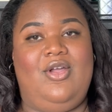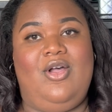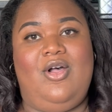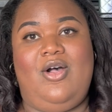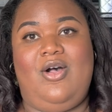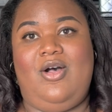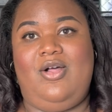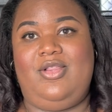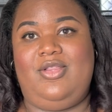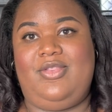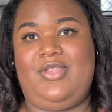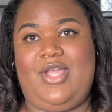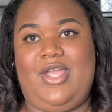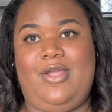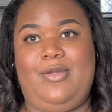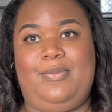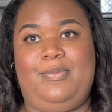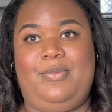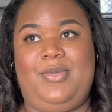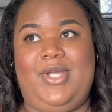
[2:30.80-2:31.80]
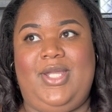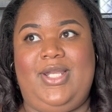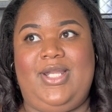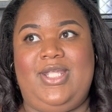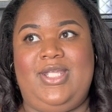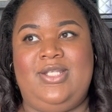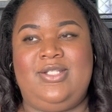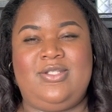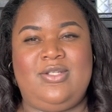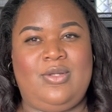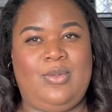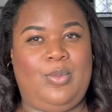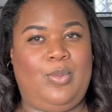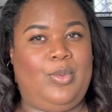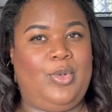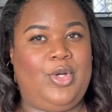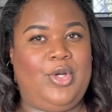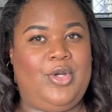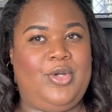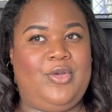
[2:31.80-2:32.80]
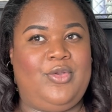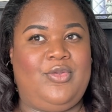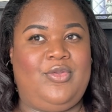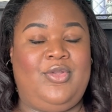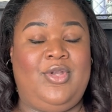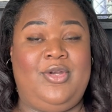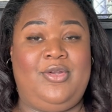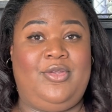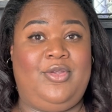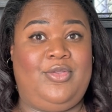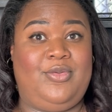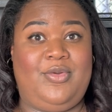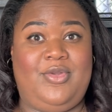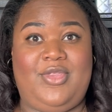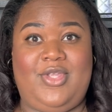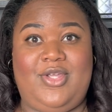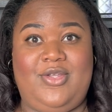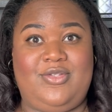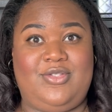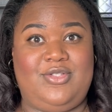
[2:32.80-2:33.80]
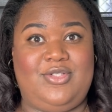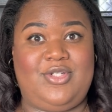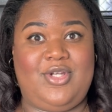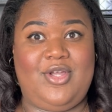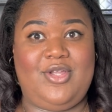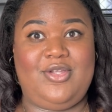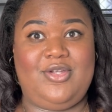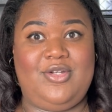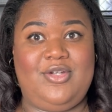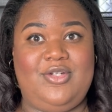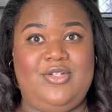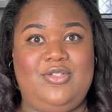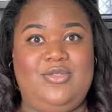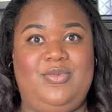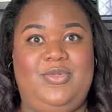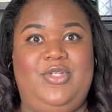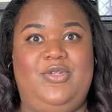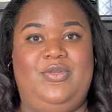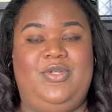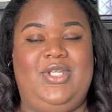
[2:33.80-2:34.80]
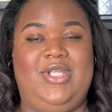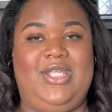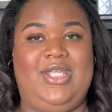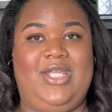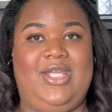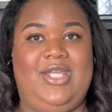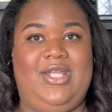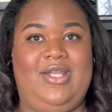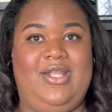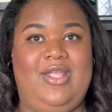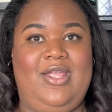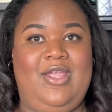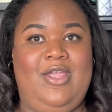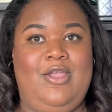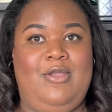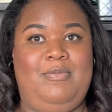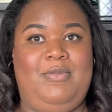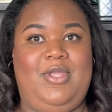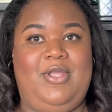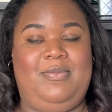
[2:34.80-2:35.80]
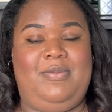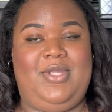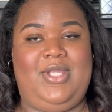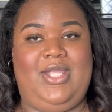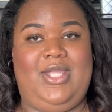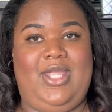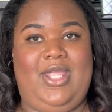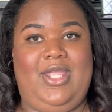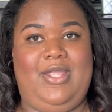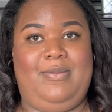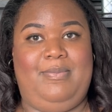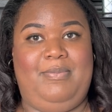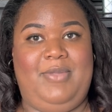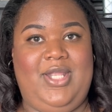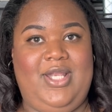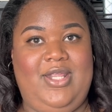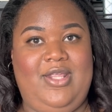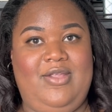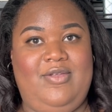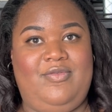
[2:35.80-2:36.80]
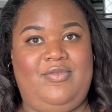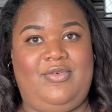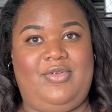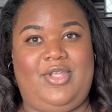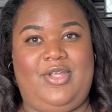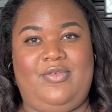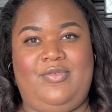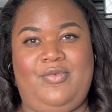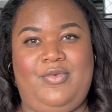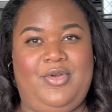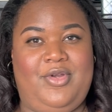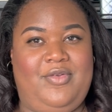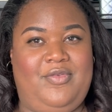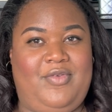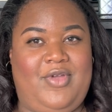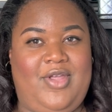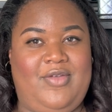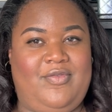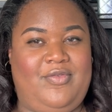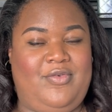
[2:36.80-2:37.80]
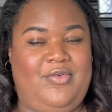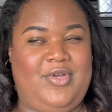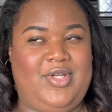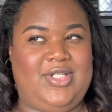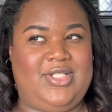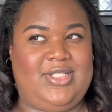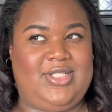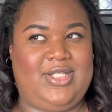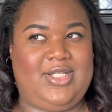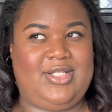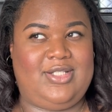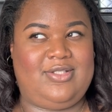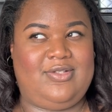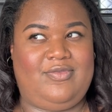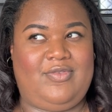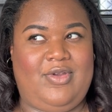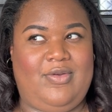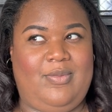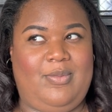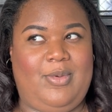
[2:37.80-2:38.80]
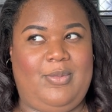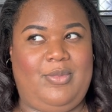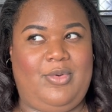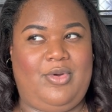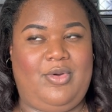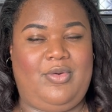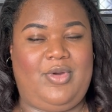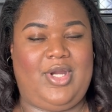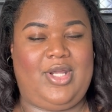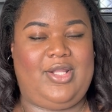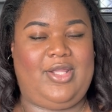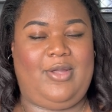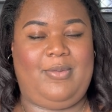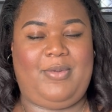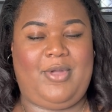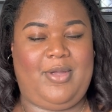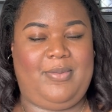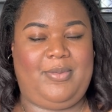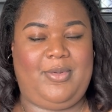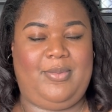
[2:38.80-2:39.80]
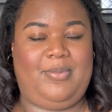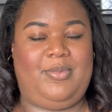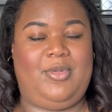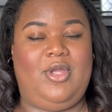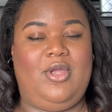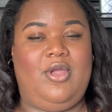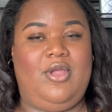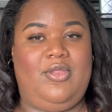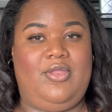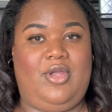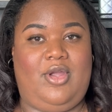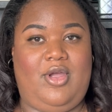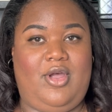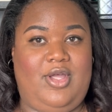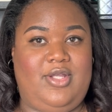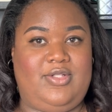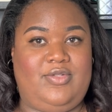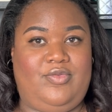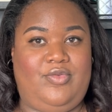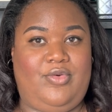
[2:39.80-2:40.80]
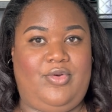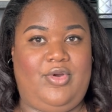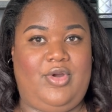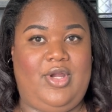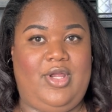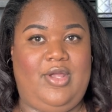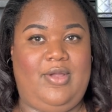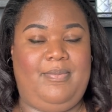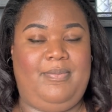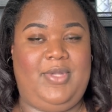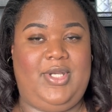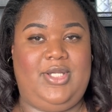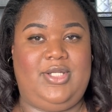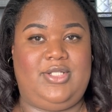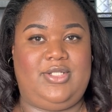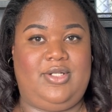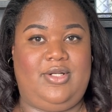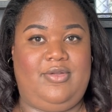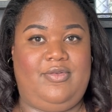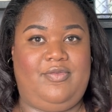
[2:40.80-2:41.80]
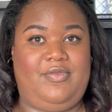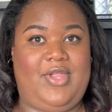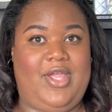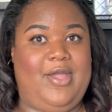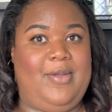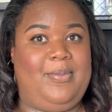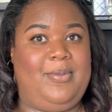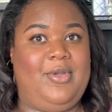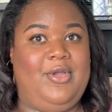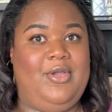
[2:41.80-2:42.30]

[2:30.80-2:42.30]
all of that, but is it worth nearly $3,000 when you can get maybe a mini for like 45 or 46, if I remember correctly? I'll pop up the cost for a mini Chanel flap.